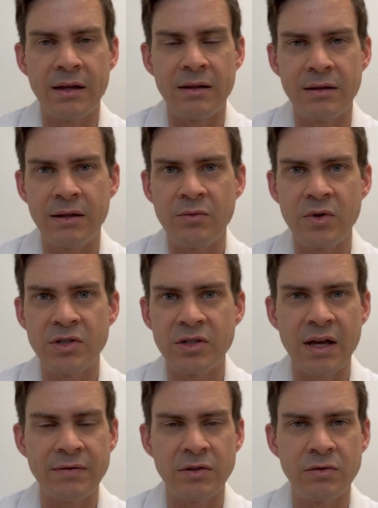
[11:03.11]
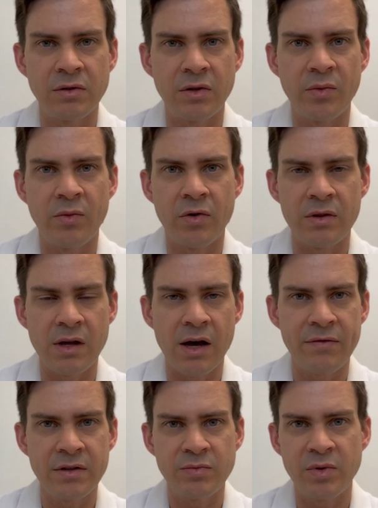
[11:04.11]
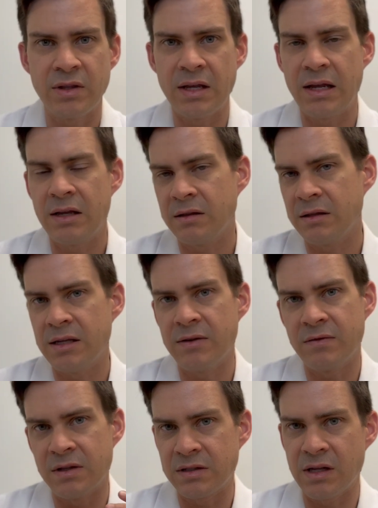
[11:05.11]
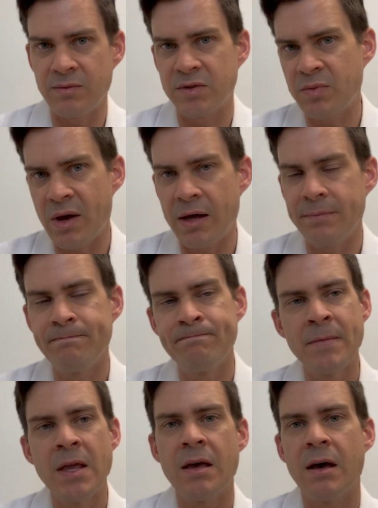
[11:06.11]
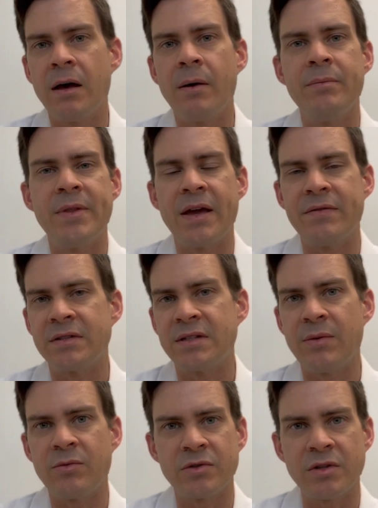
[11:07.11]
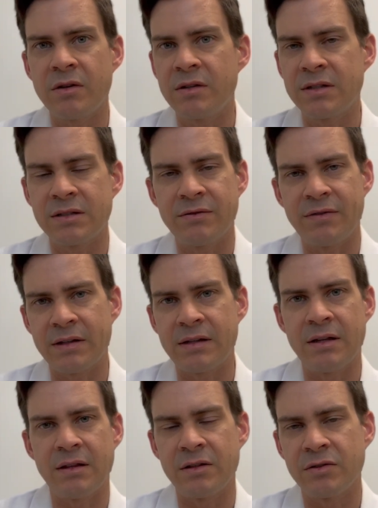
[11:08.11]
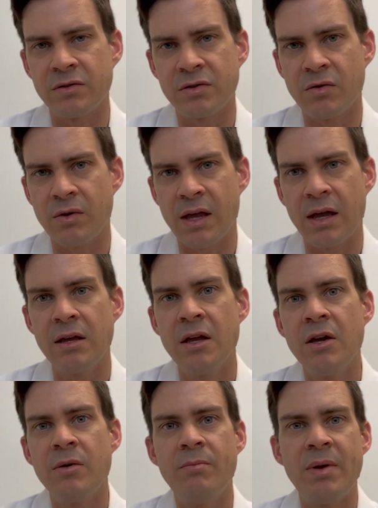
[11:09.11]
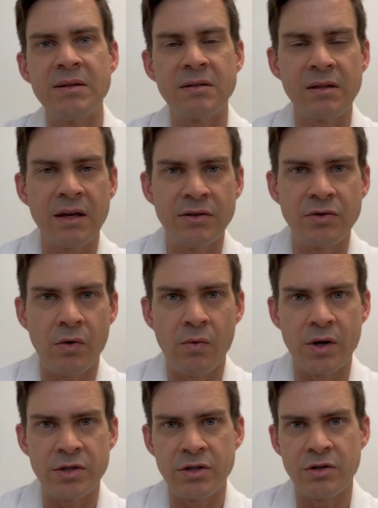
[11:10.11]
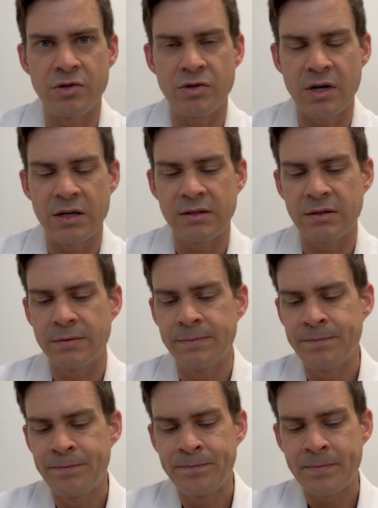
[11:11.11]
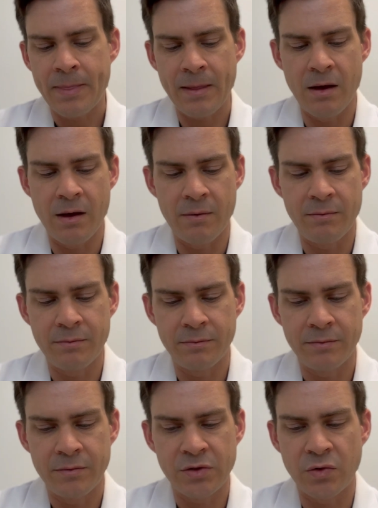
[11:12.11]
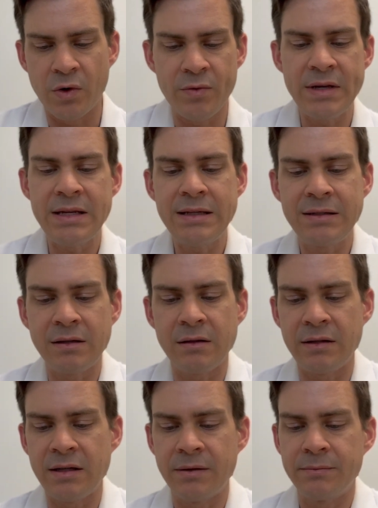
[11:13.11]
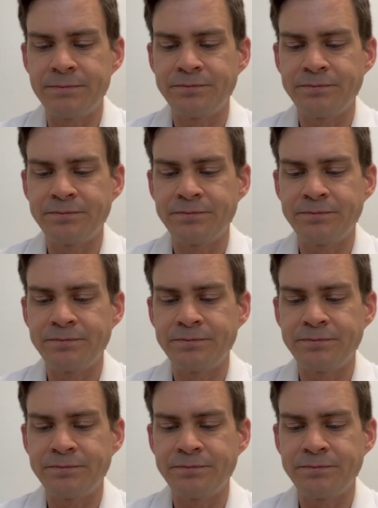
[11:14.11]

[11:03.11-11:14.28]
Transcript: And we just have to do a little bit more in the office, but they leave the same spot. They have the same result. It doesn't affect anything, so it's okay. Basically, I don't want you to stress. So what do we need to clean?